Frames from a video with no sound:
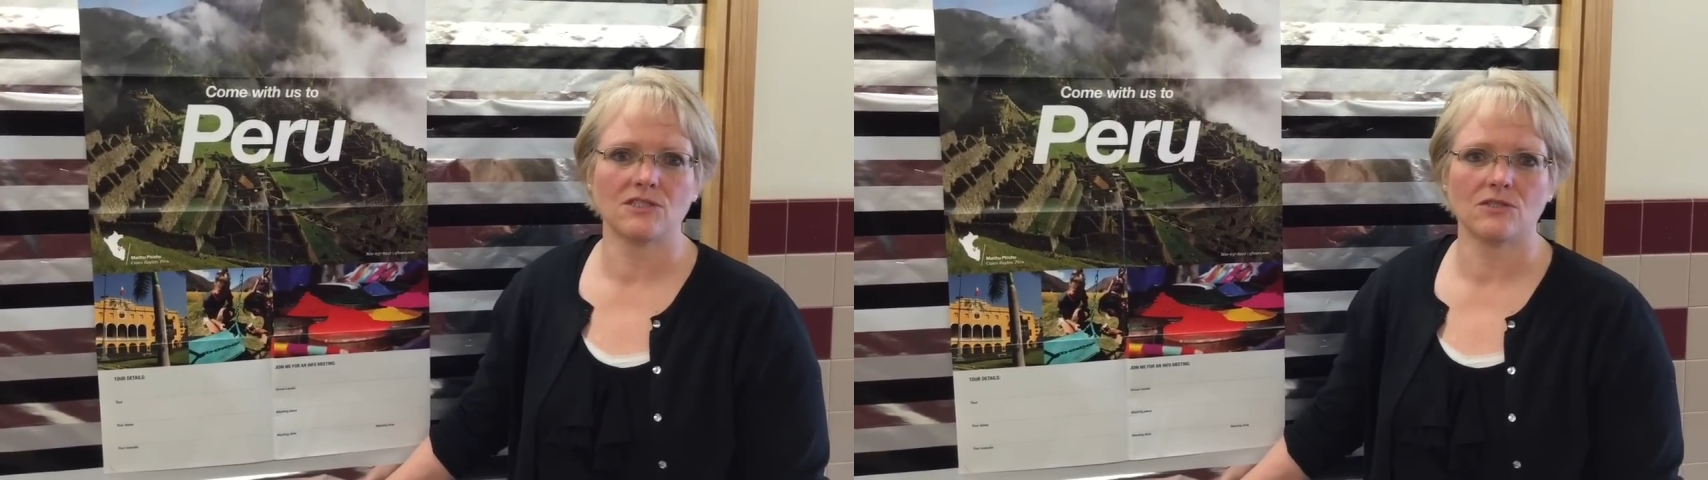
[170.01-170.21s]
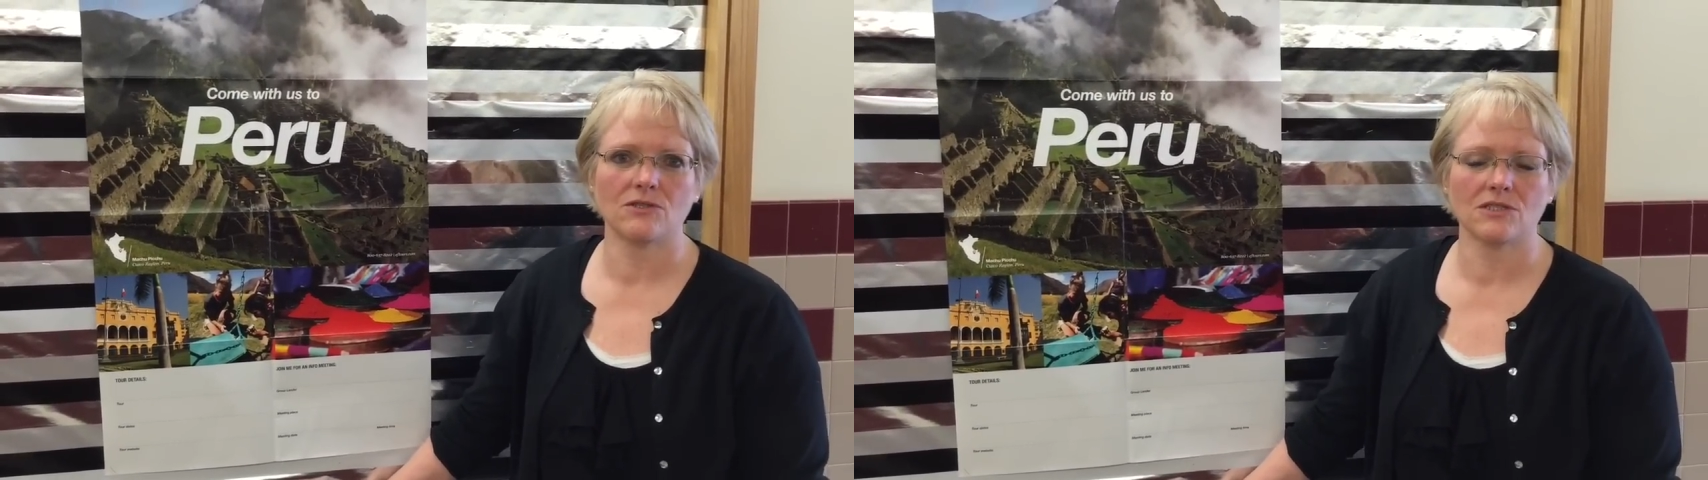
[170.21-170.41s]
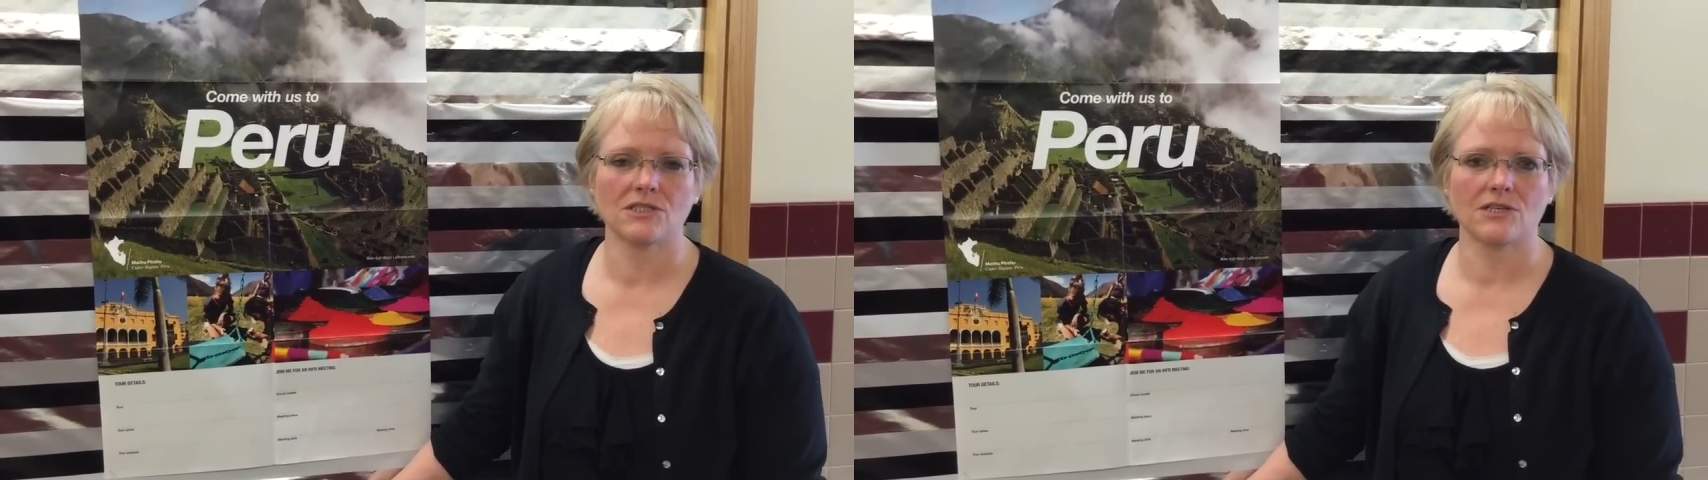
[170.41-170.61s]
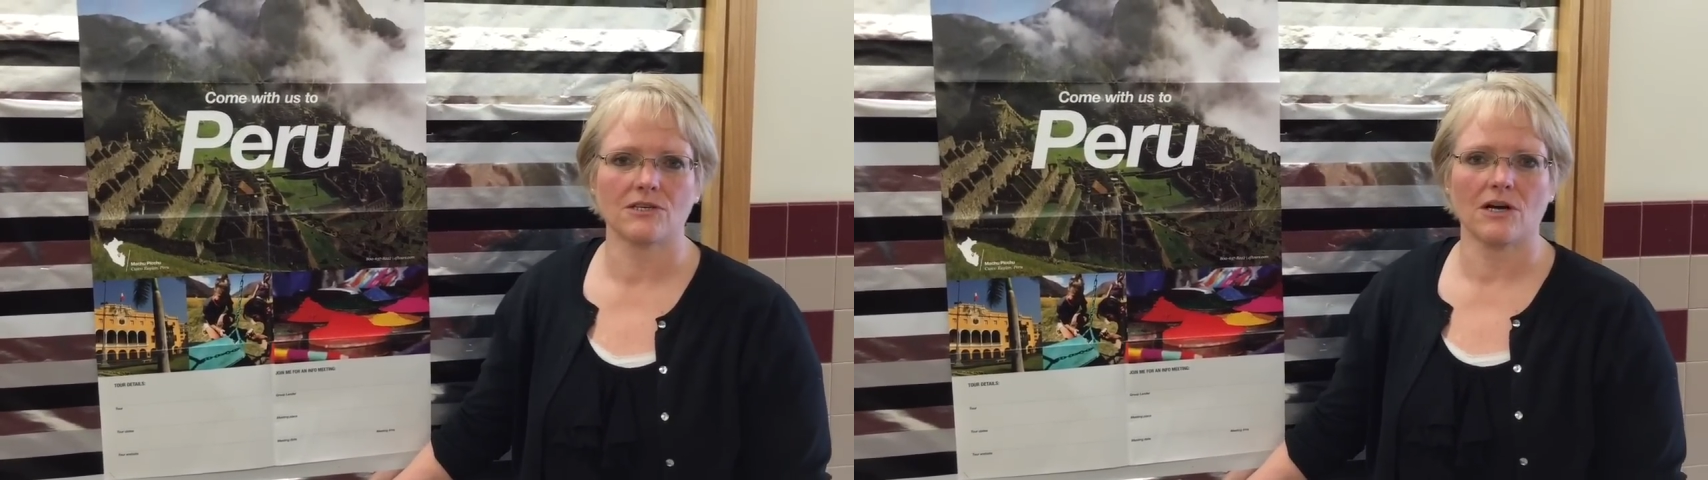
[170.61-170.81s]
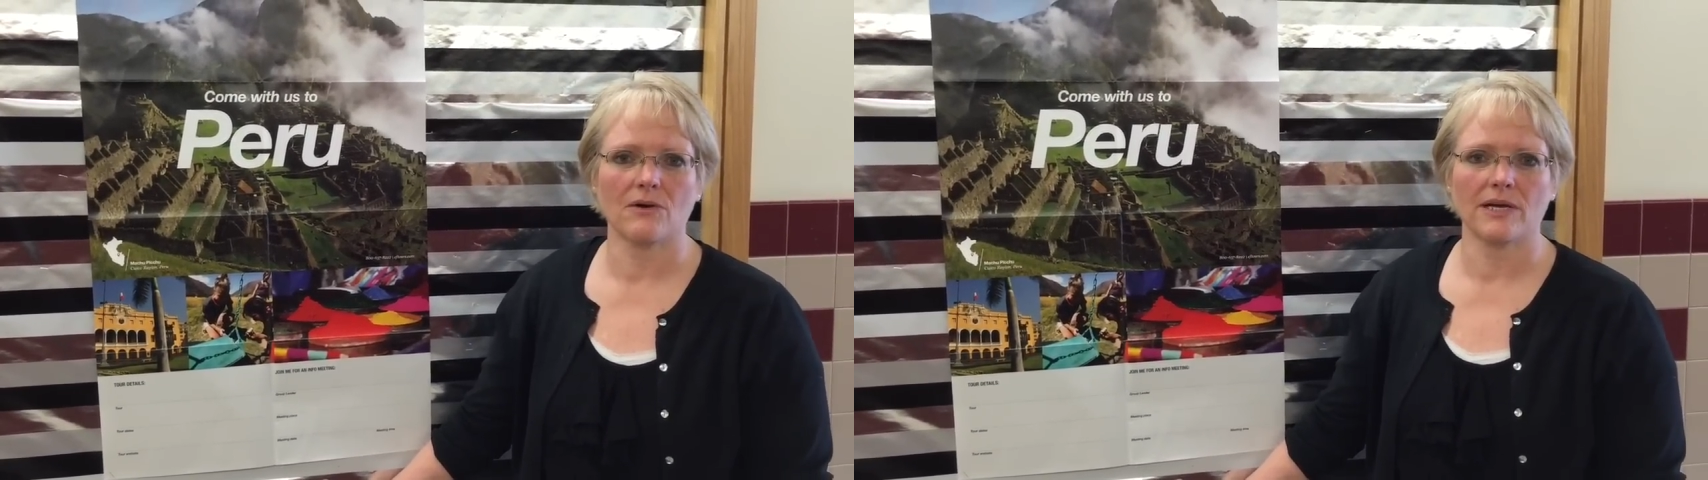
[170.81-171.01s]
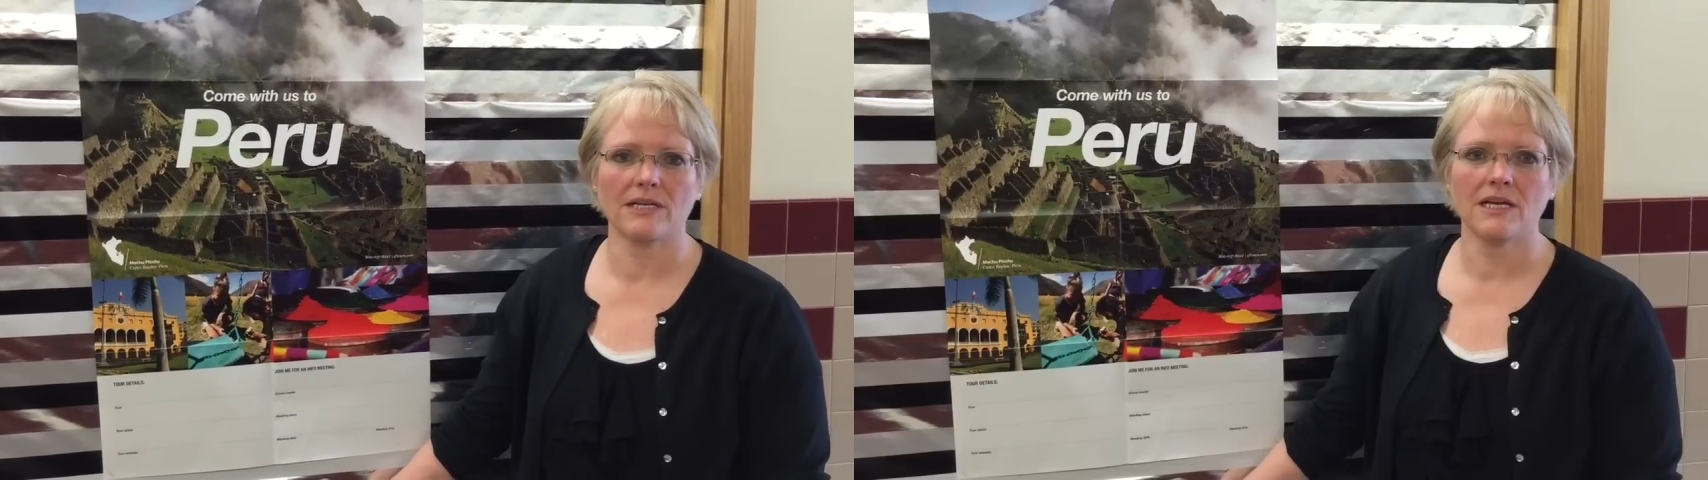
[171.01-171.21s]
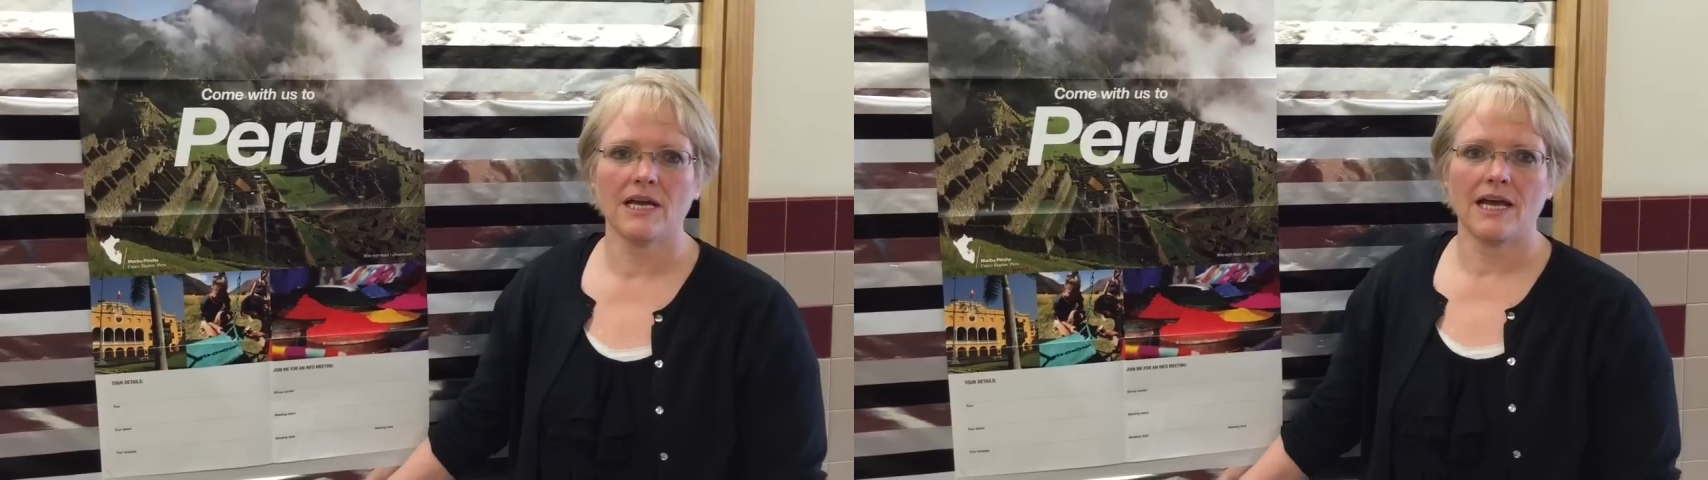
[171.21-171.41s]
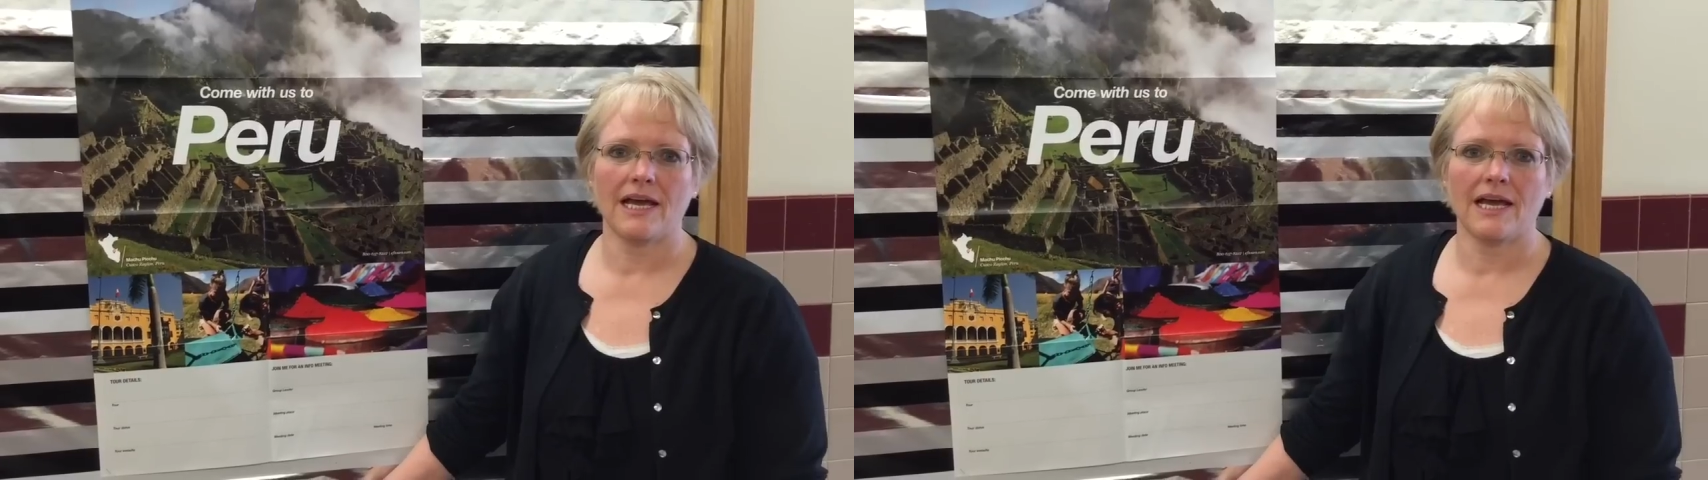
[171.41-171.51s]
students that are going,